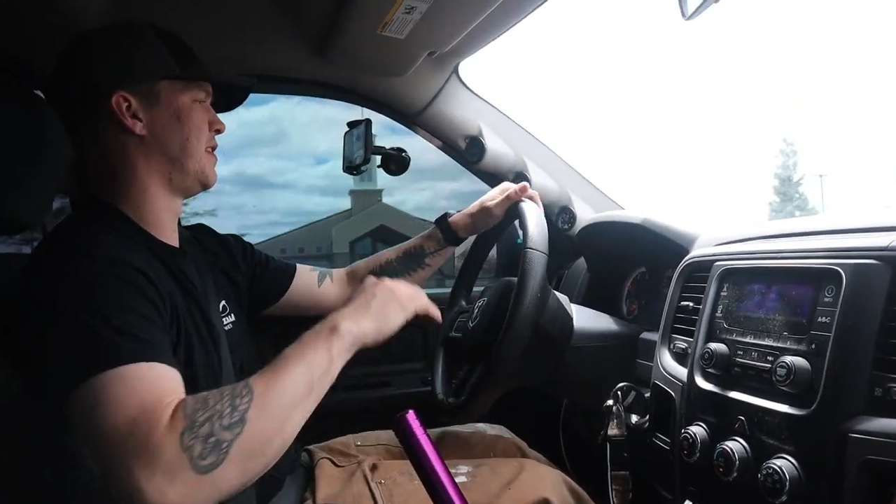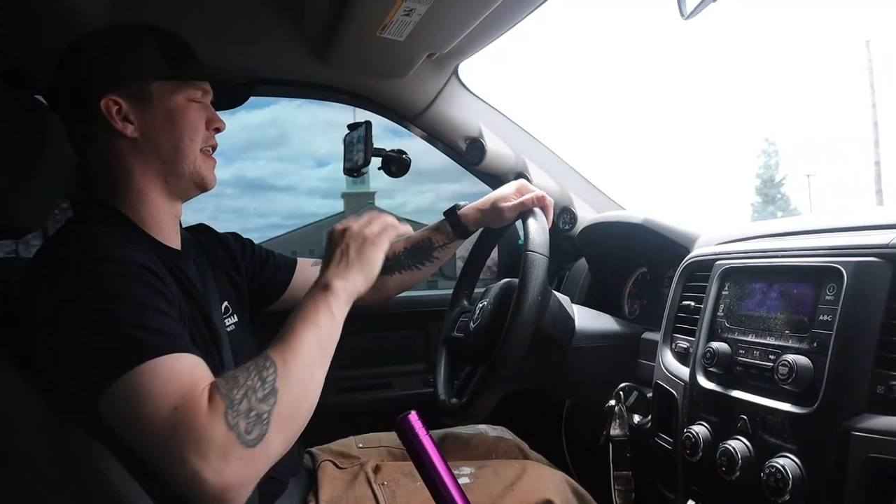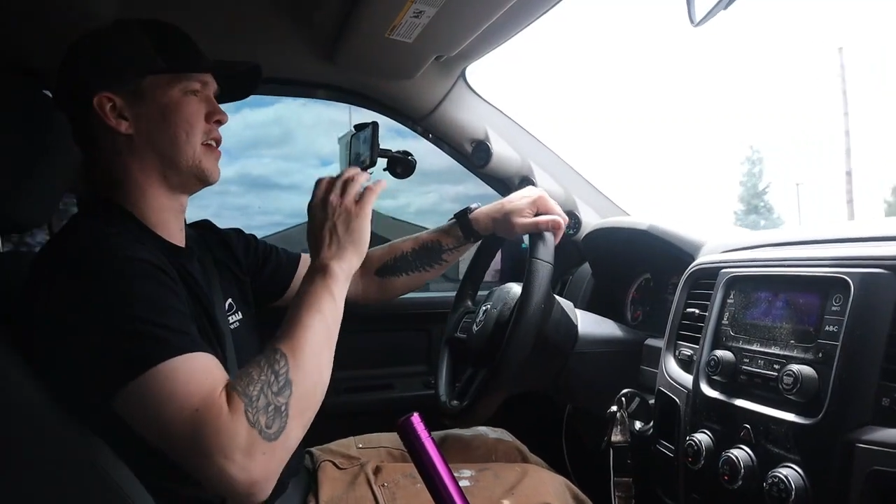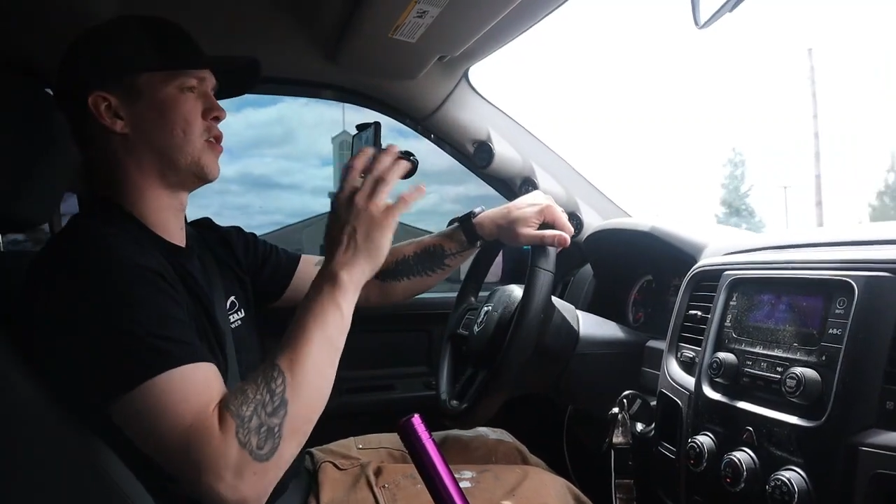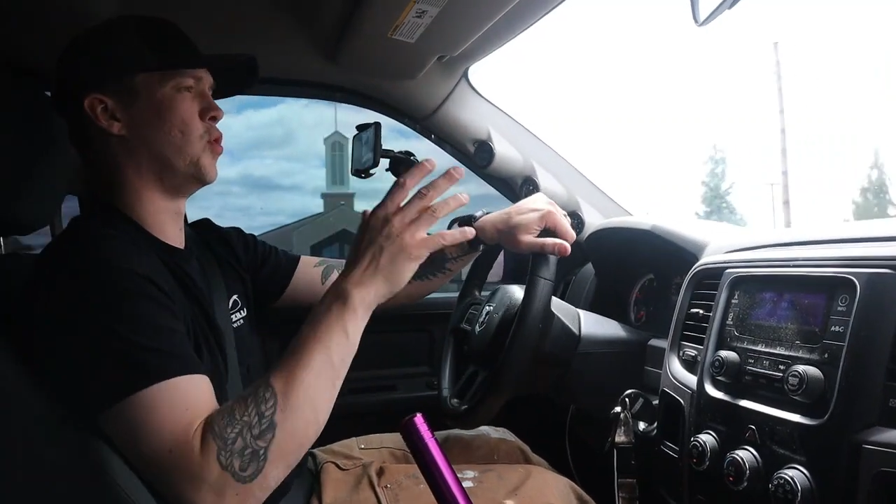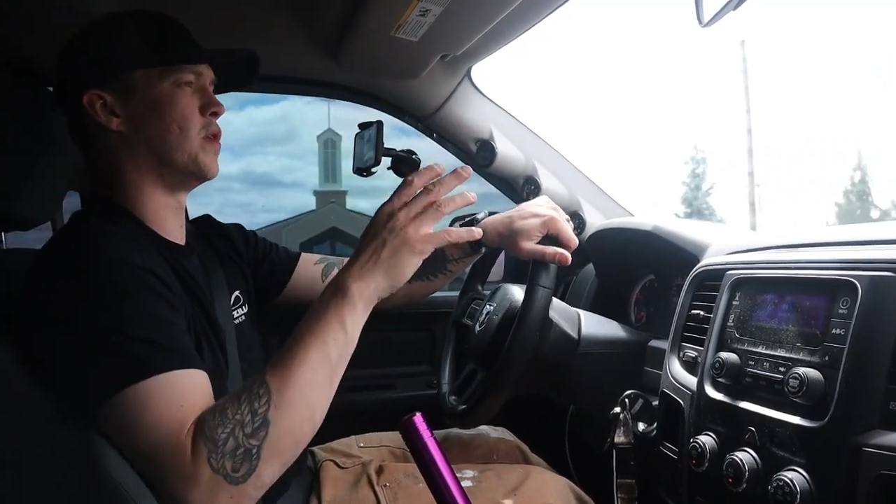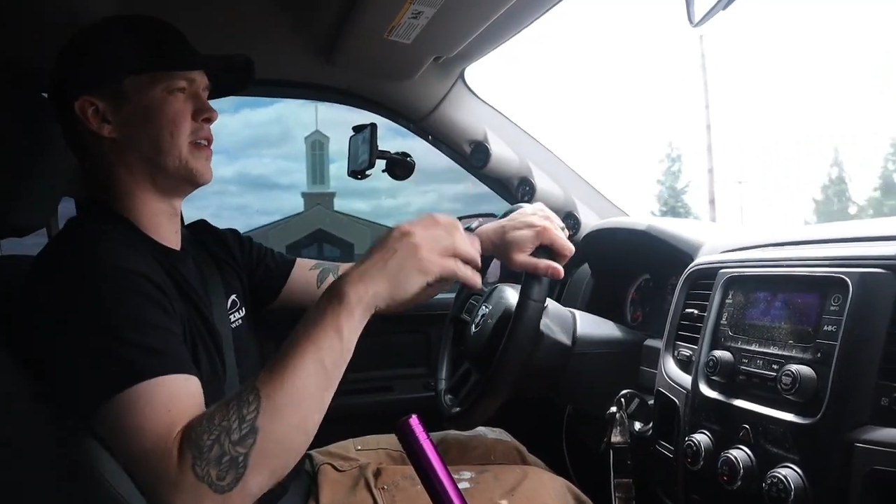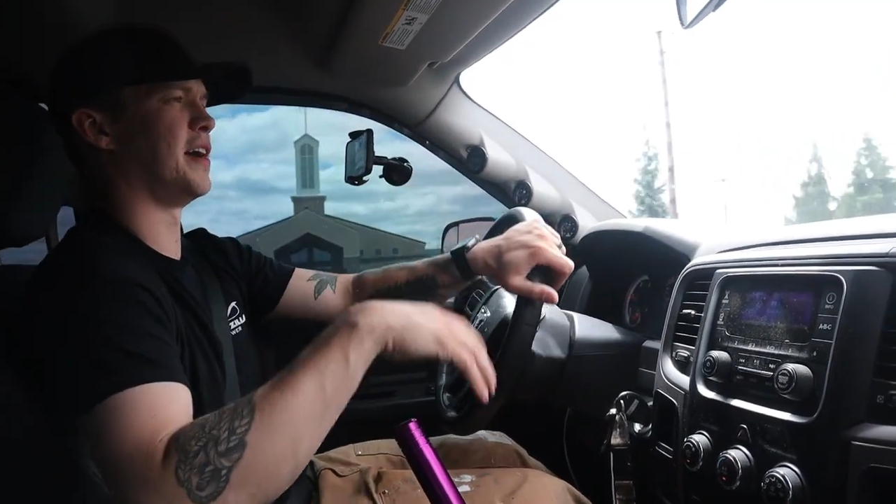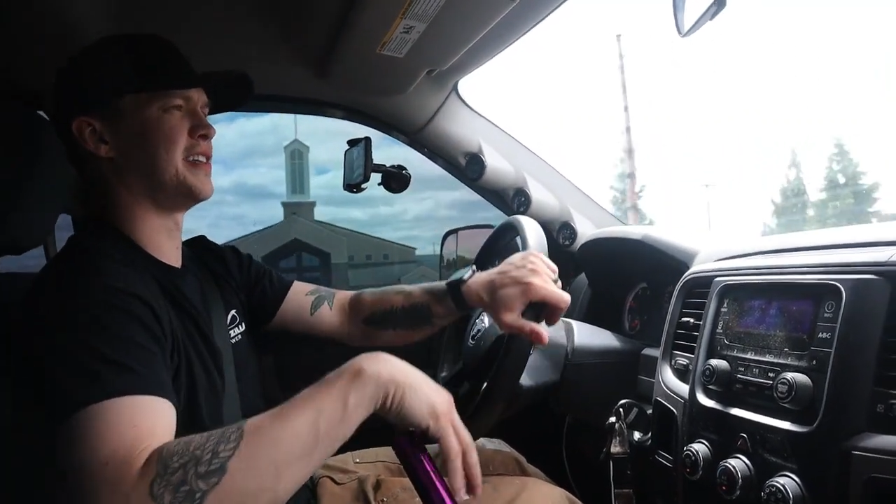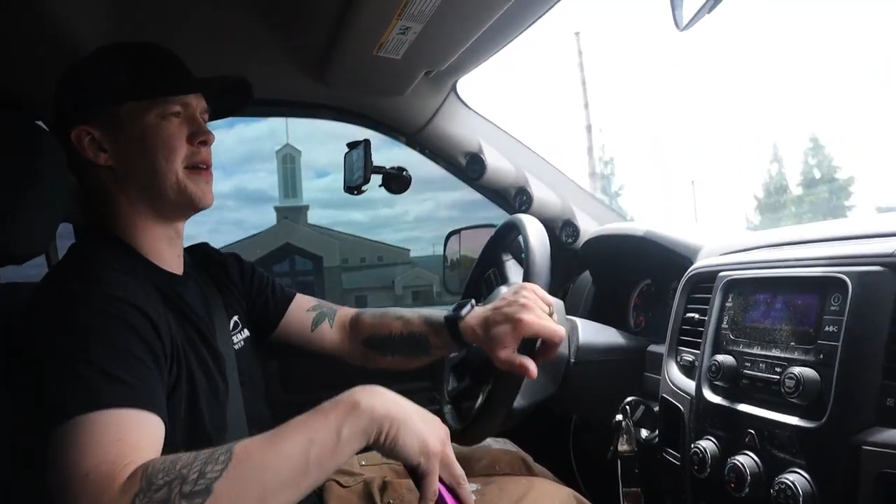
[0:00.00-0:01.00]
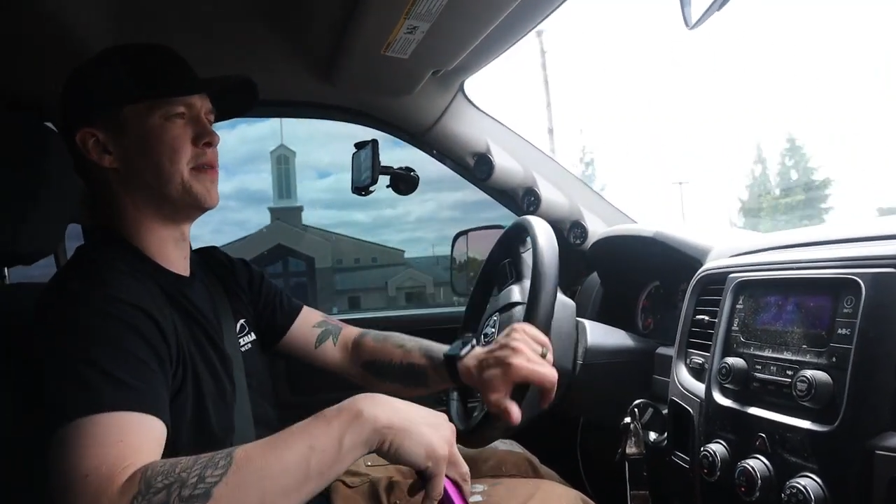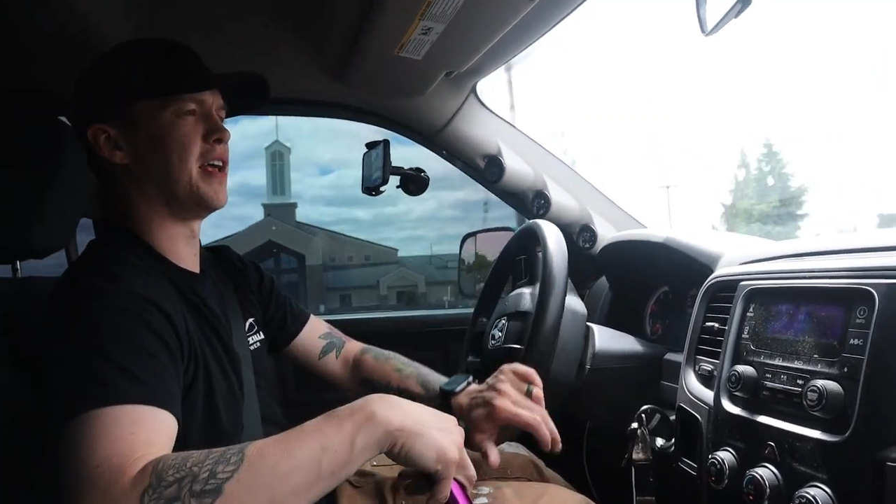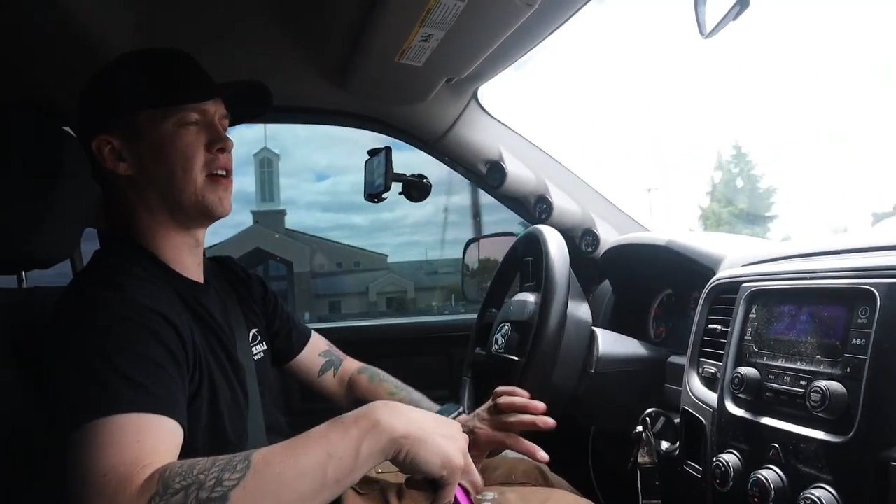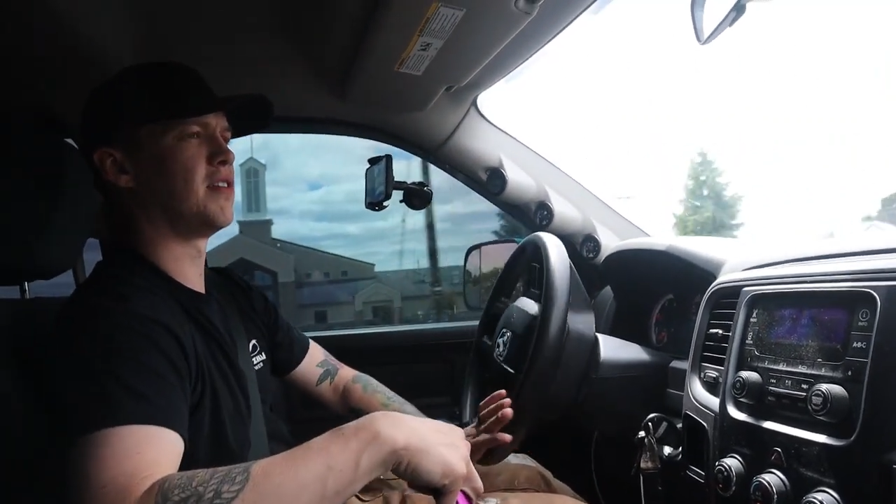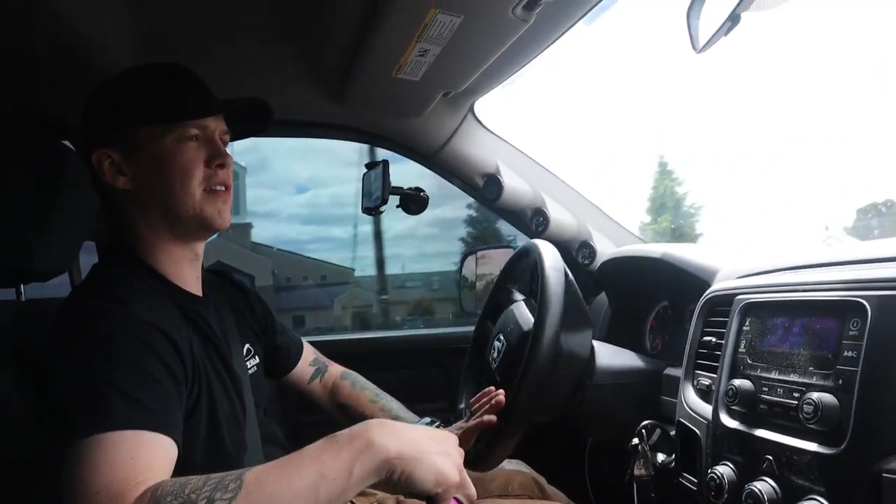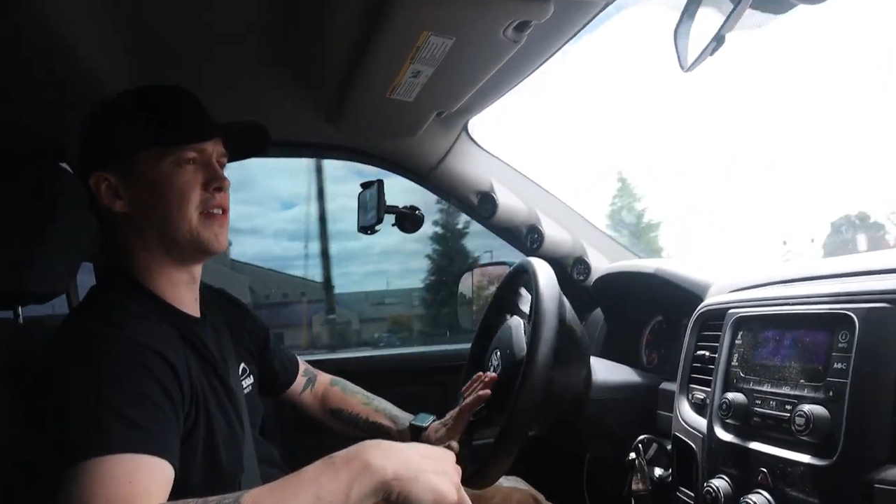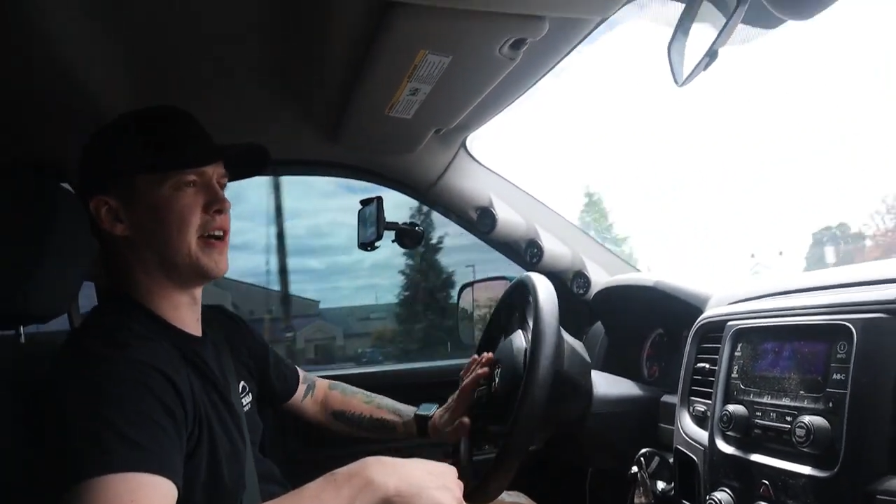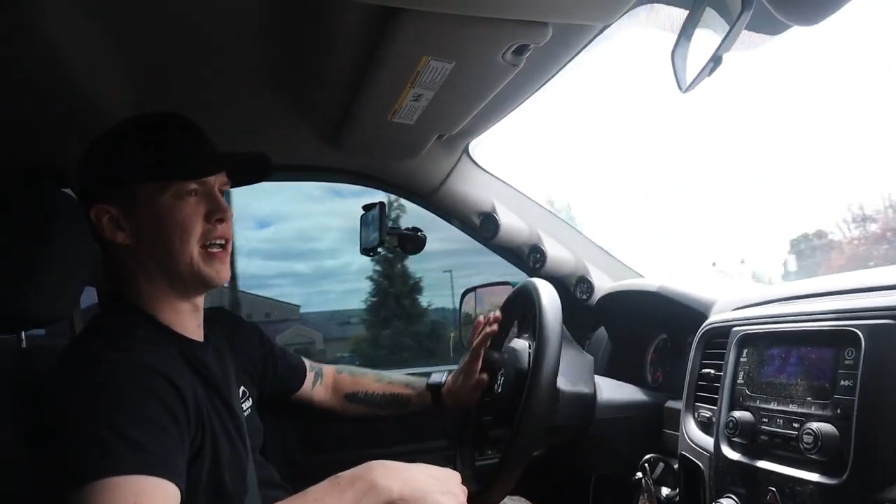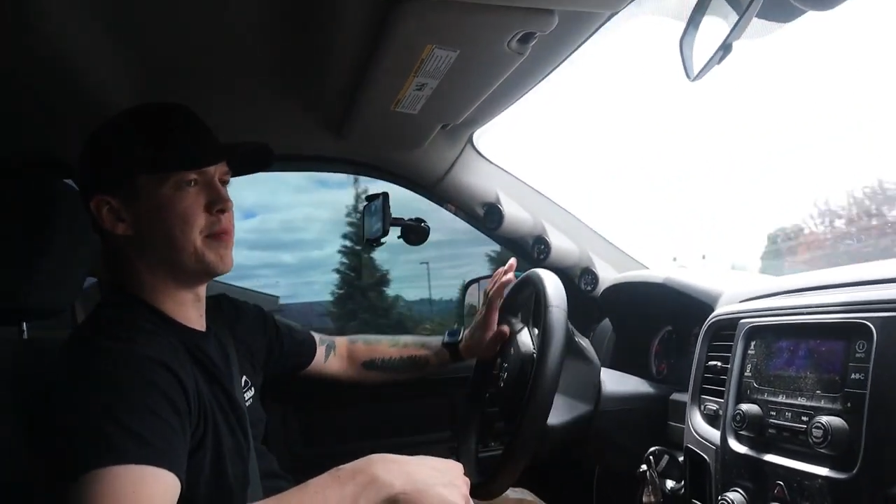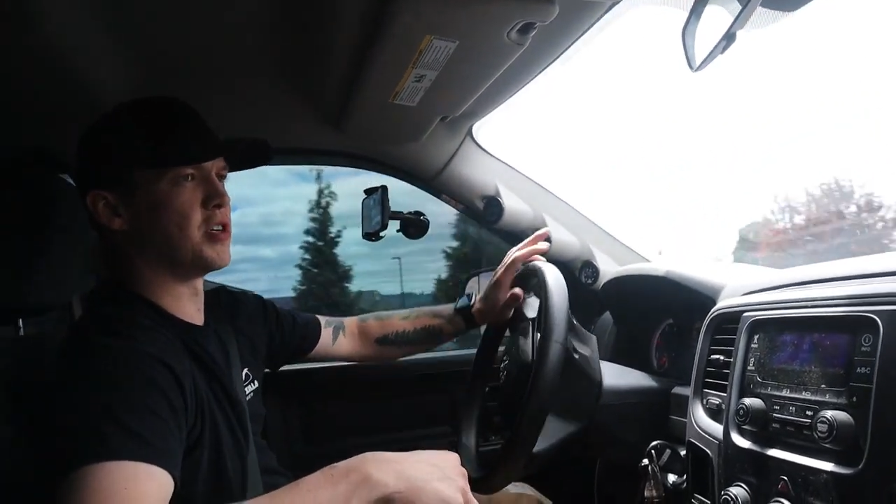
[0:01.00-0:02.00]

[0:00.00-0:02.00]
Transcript: They look cool at nighttime when they all light up,